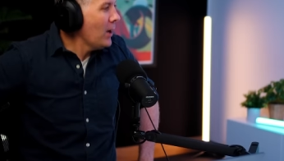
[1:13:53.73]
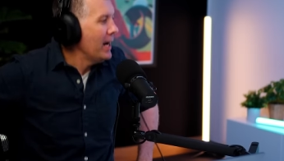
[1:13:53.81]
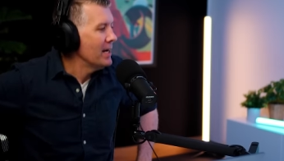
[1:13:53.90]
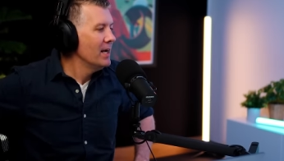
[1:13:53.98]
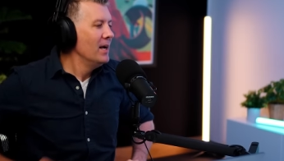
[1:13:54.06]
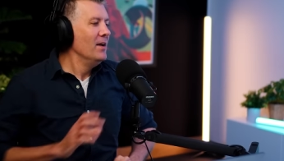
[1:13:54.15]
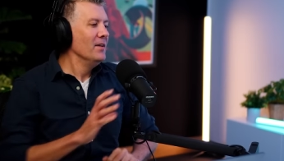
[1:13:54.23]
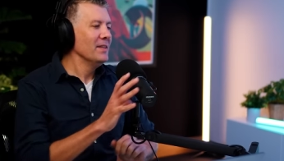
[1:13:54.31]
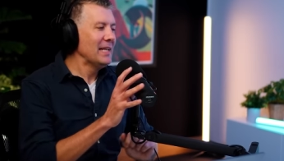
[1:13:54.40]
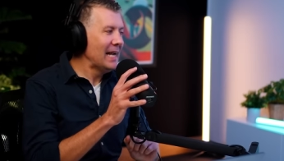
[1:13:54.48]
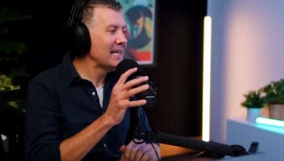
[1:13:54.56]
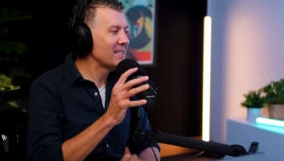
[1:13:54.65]
right, now and I
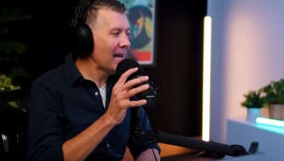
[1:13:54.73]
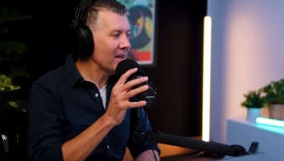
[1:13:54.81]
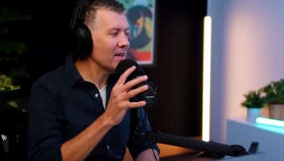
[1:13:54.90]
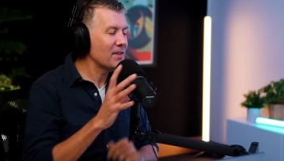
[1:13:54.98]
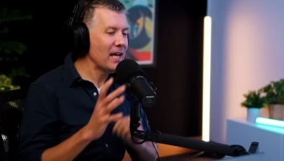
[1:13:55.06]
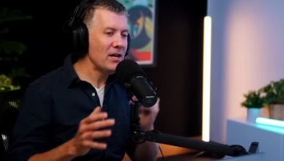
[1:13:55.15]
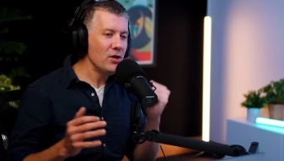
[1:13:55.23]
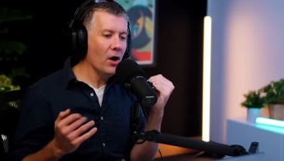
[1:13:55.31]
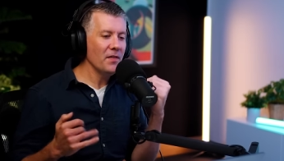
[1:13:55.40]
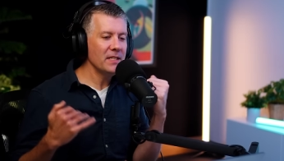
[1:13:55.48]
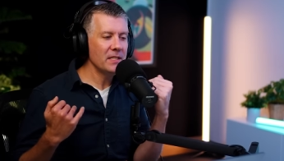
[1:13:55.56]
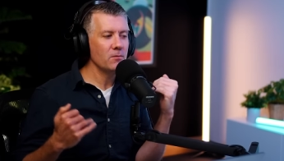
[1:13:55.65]
wouldn't see Exactly. It. They're
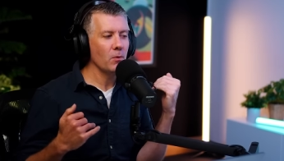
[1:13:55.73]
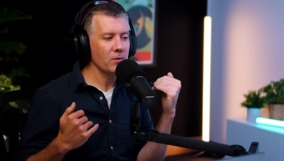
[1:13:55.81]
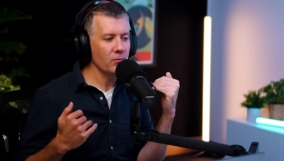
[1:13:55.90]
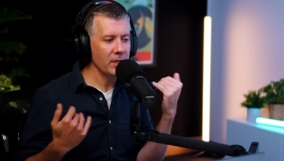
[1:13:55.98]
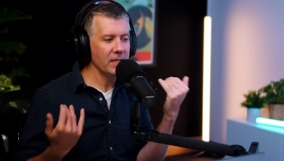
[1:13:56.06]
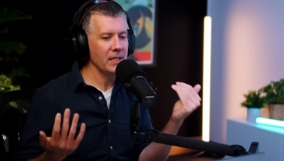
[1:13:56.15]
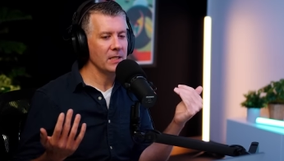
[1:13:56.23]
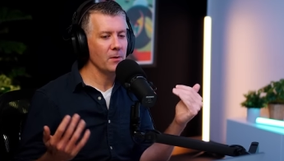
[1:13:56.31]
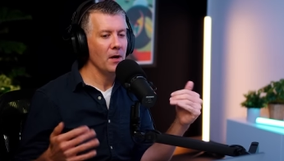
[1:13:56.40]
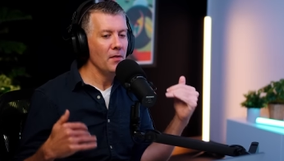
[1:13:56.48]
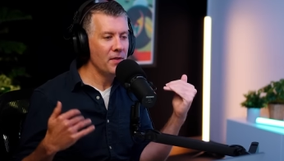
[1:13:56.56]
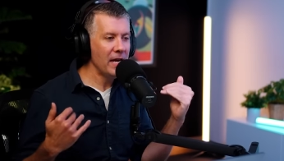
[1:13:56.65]
not, this is what really
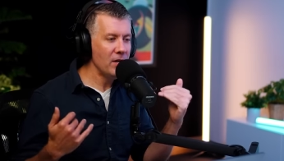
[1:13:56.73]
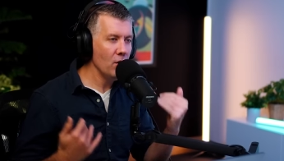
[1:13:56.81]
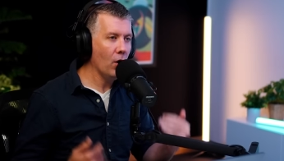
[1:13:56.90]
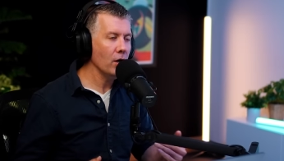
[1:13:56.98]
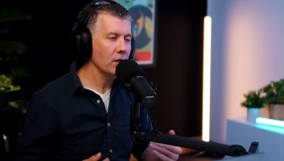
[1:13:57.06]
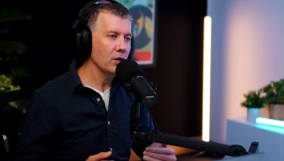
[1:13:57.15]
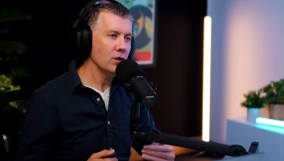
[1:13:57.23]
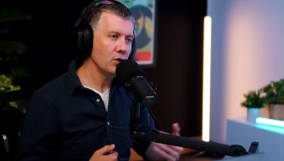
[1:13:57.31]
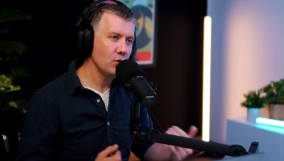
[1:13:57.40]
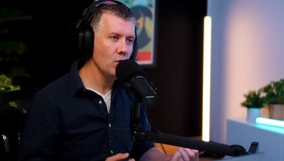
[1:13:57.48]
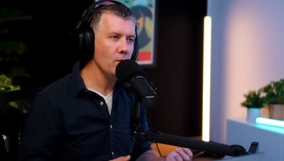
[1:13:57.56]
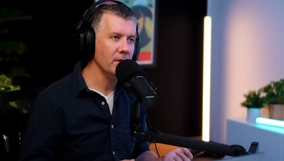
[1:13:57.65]
ticks me. They're not
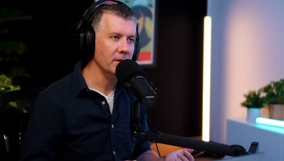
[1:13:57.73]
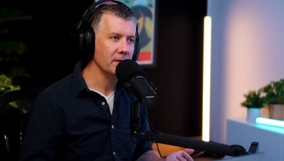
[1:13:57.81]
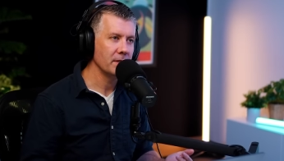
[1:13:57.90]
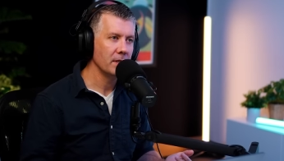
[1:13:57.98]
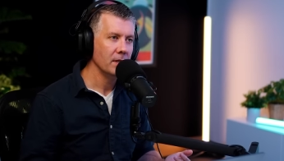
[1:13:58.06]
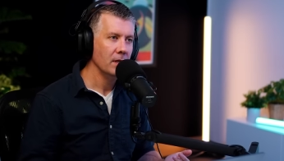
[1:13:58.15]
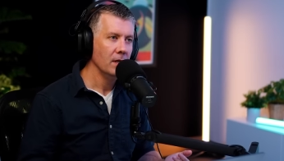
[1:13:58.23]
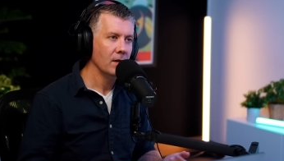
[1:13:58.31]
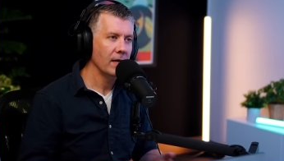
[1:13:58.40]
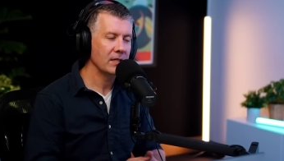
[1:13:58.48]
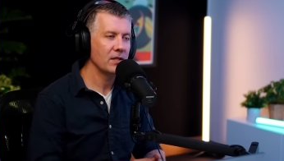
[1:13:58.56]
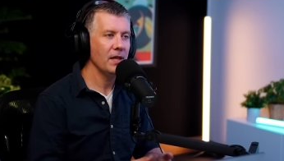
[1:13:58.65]
humans.
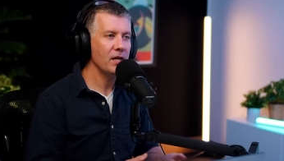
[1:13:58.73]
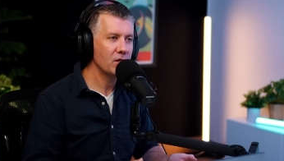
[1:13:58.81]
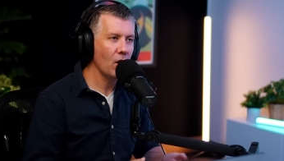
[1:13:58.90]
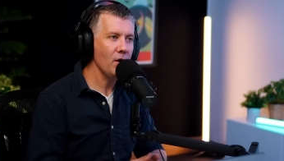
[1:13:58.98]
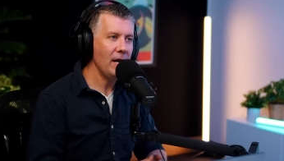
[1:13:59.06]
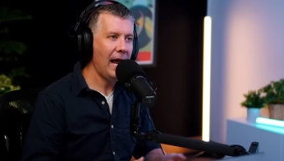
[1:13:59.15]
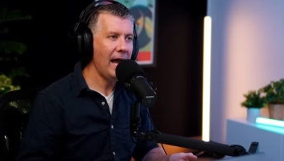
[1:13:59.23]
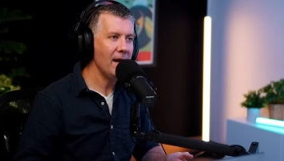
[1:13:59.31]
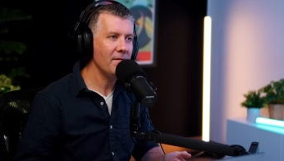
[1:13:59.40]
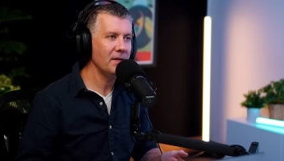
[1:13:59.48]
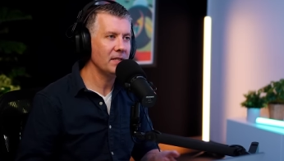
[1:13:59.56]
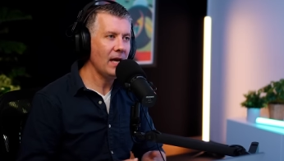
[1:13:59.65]
Like, so they don't
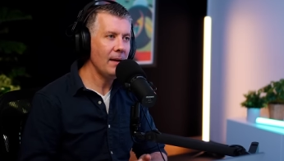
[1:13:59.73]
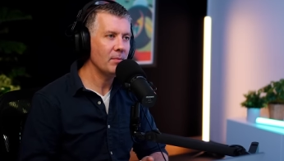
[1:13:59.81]
have the